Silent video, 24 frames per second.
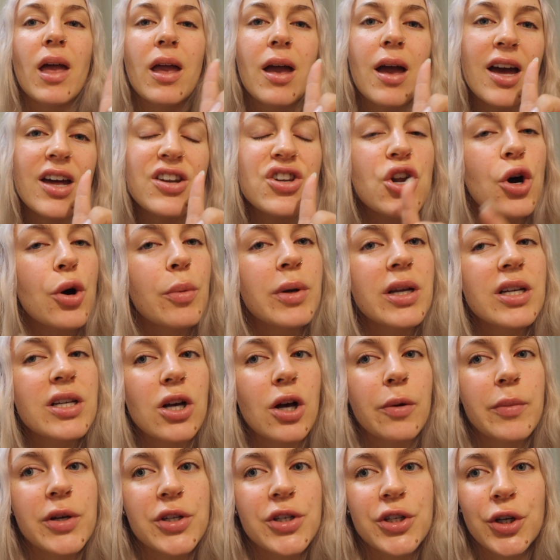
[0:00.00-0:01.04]
And nobody
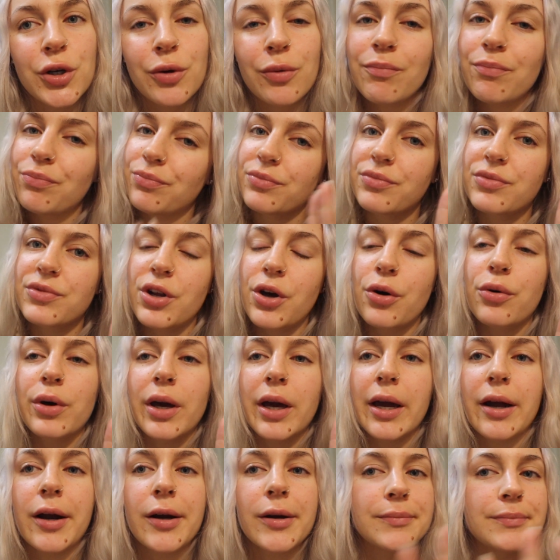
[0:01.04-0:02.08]
tell me to. Don't
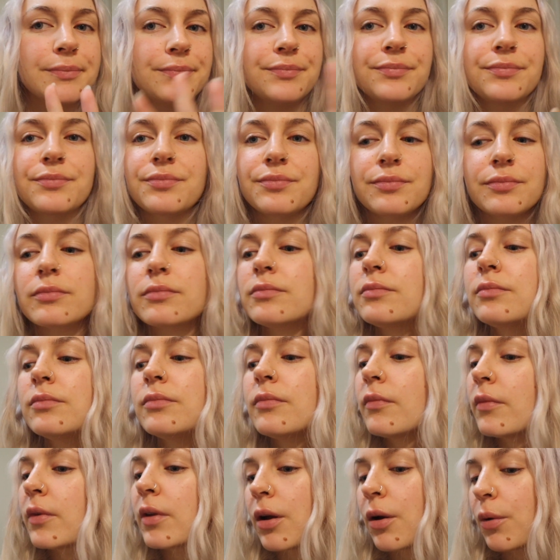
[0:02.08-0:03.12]
care.
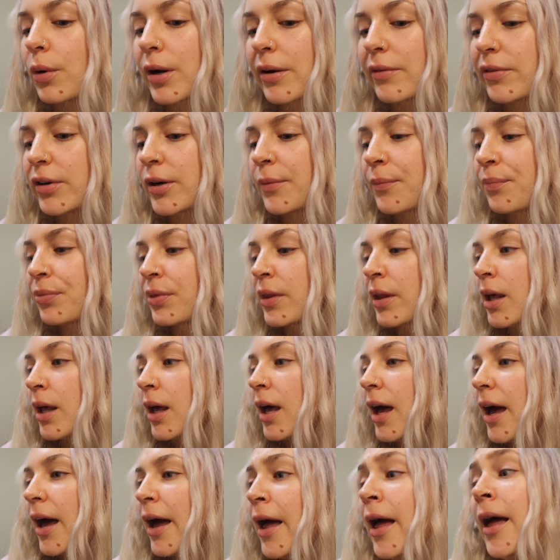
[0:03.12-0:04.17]
Whatever.
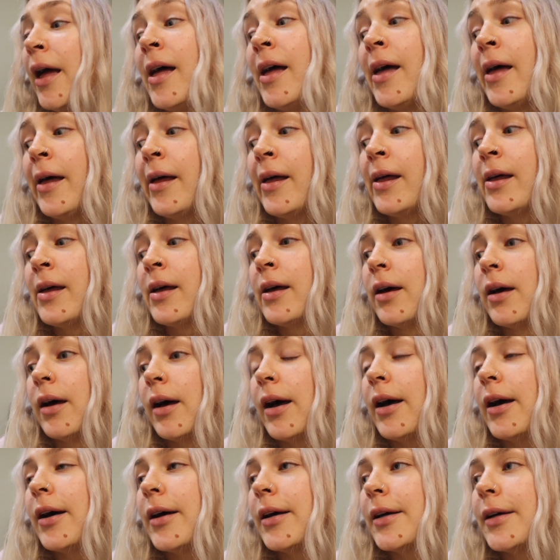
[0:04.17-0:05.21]

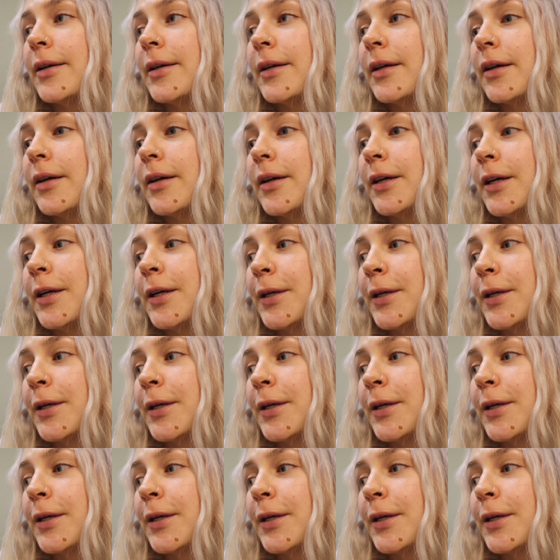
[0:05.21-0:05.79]
But